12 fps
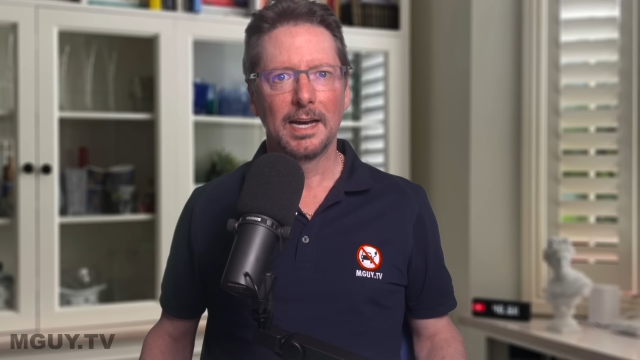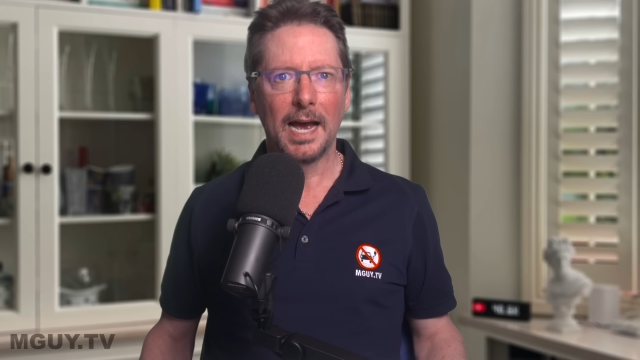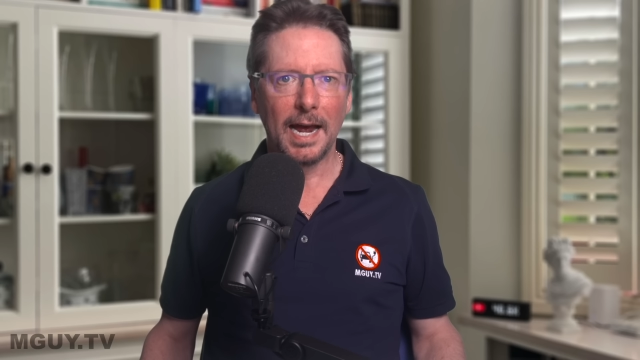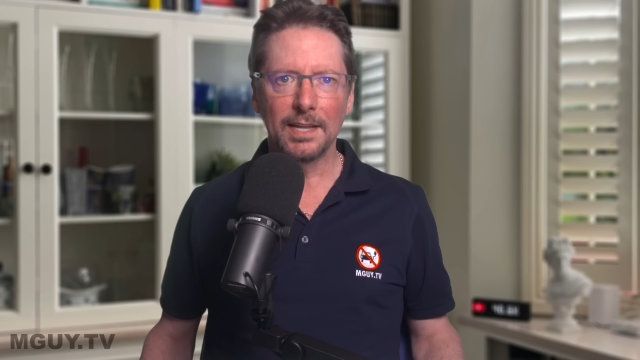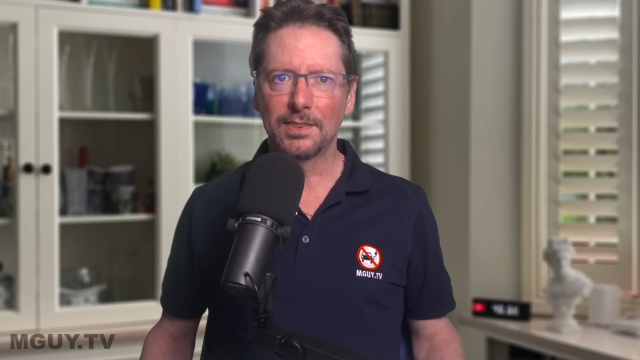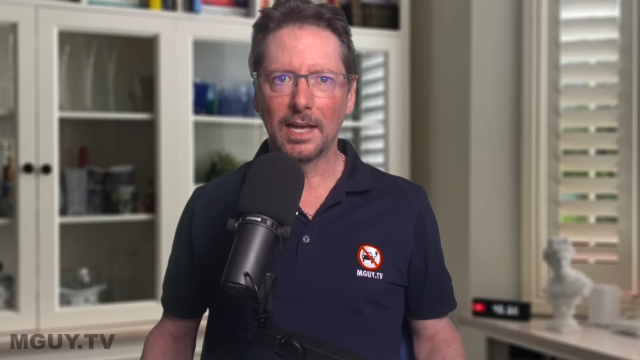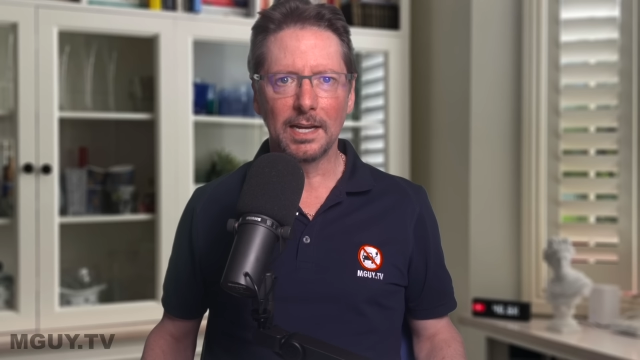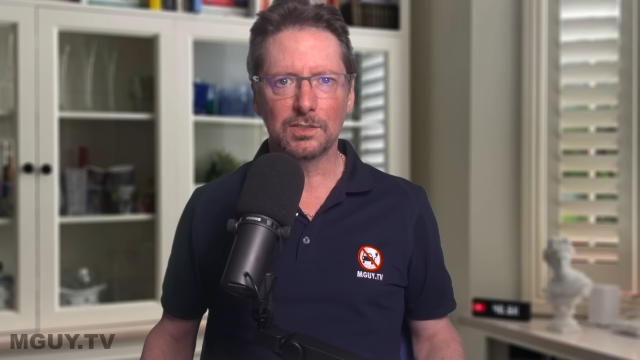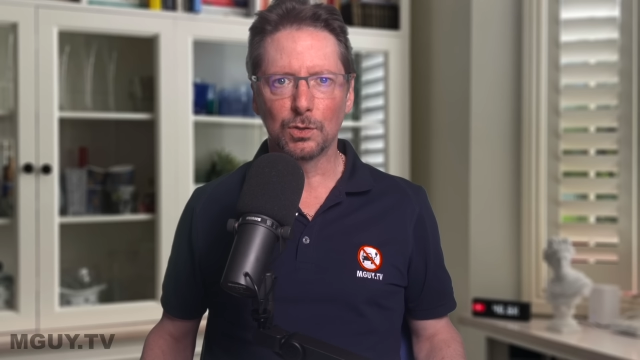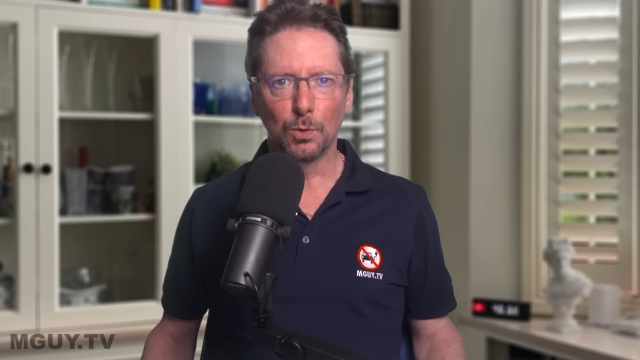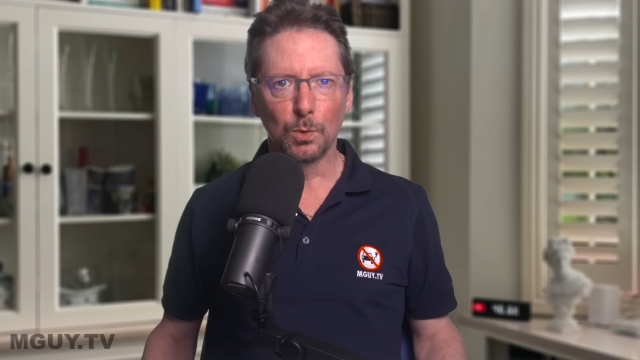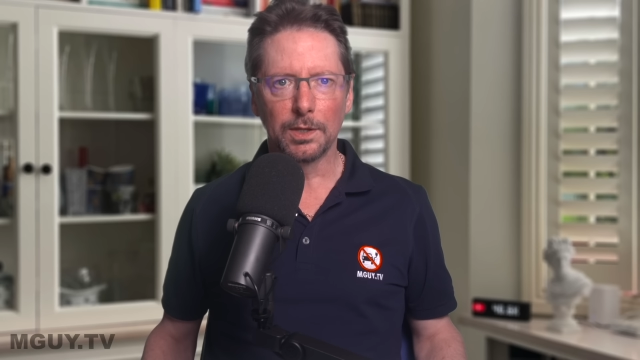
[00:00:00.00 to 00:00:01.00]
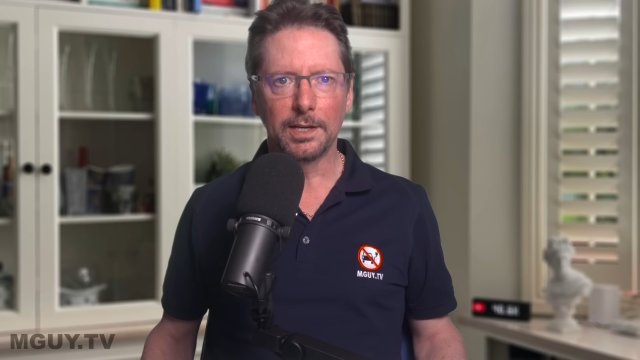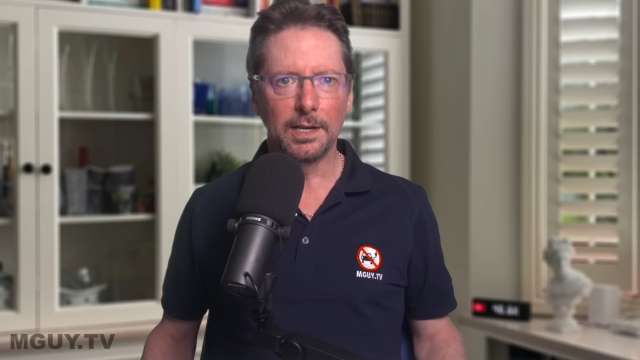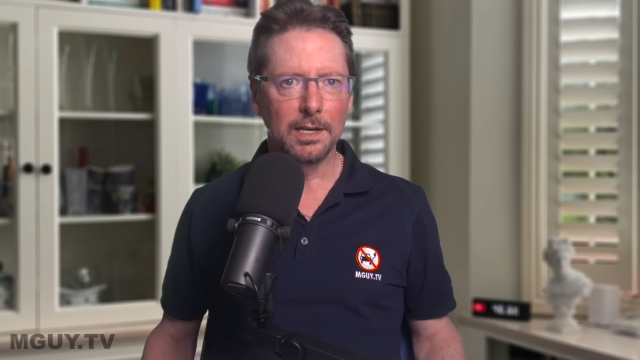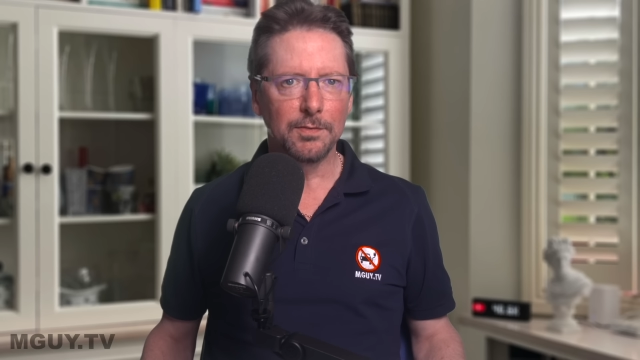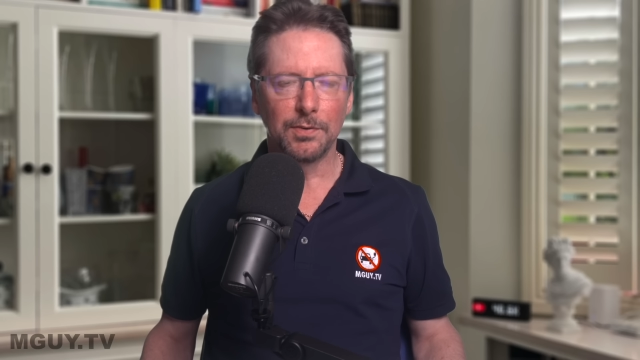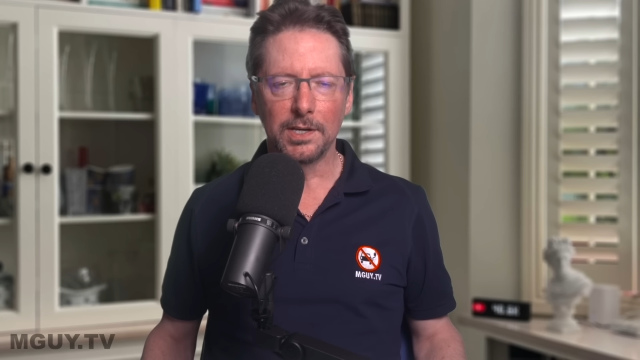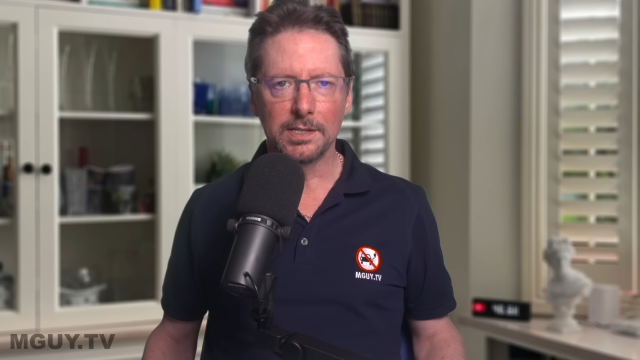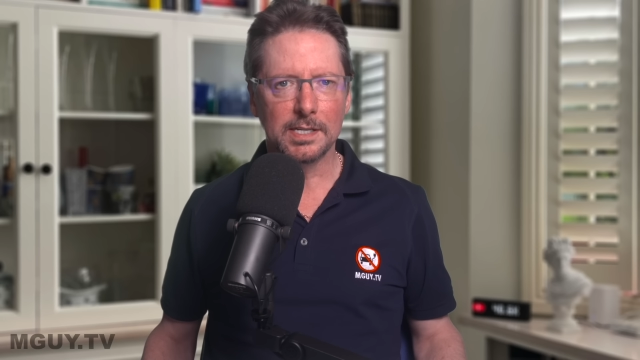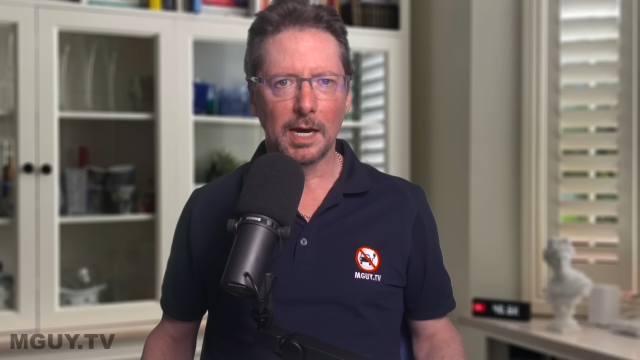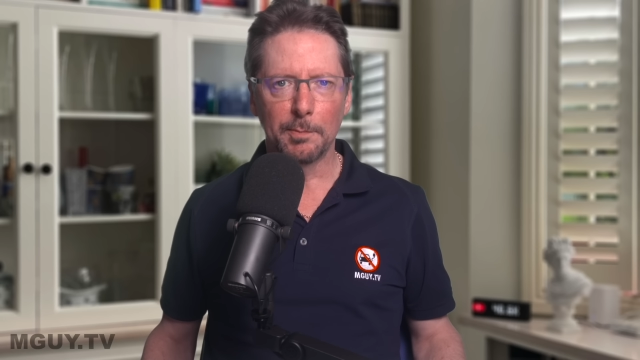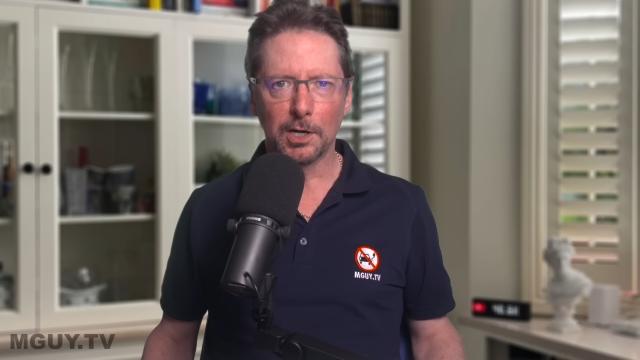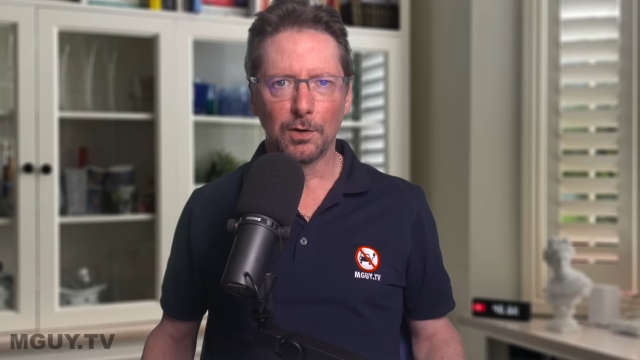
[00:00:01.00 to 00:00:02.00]
Add that to all the EVs
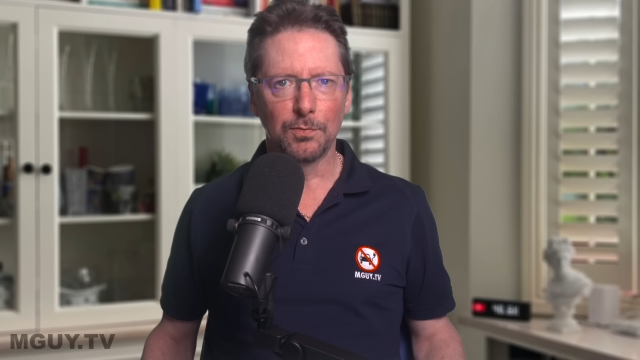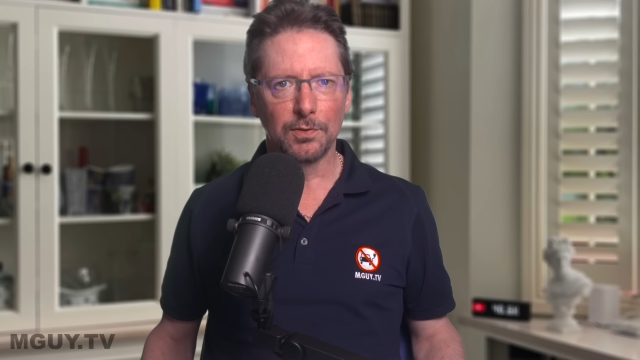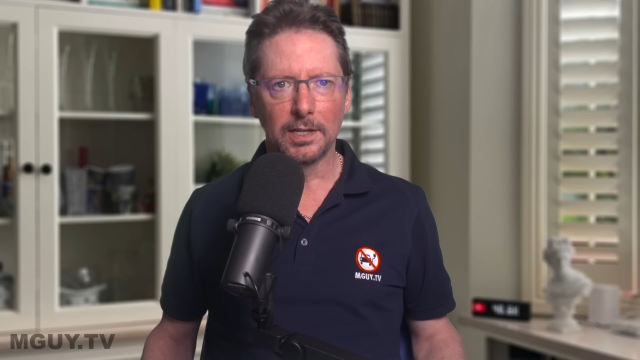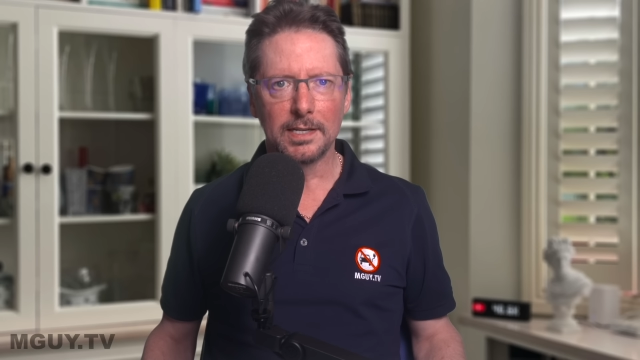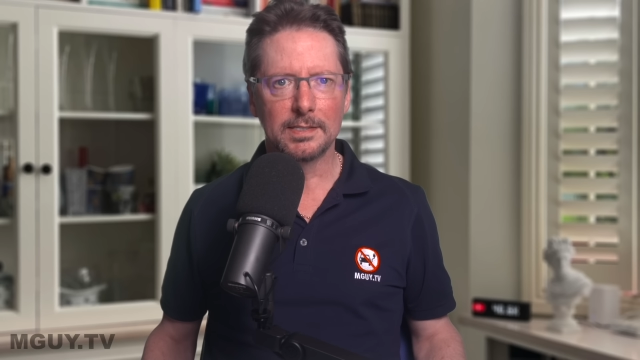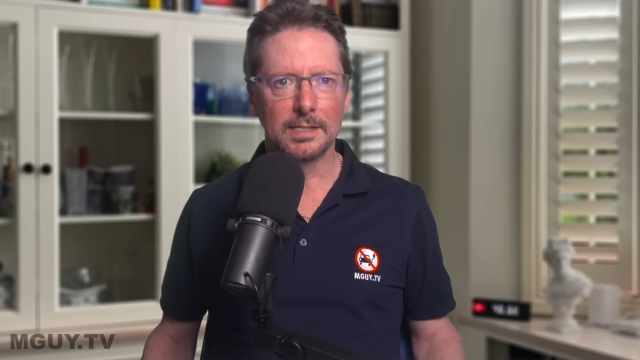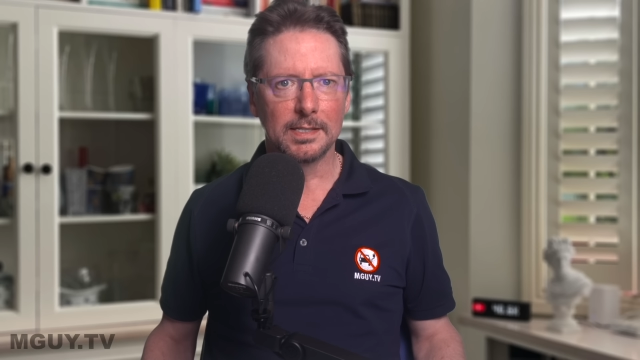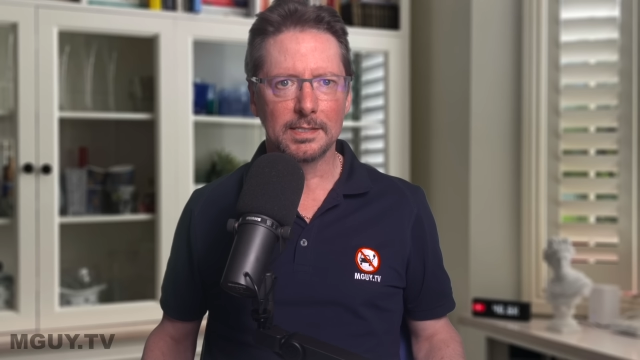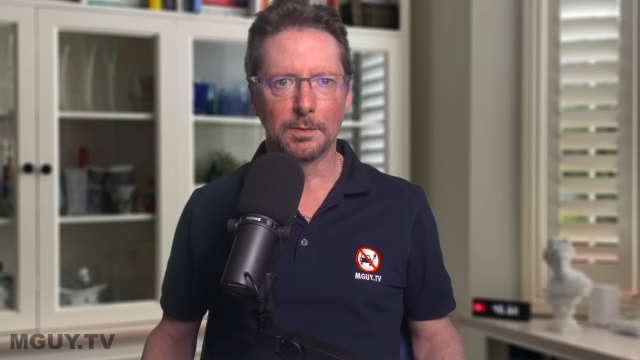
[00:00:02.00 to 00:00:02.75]
coming off leases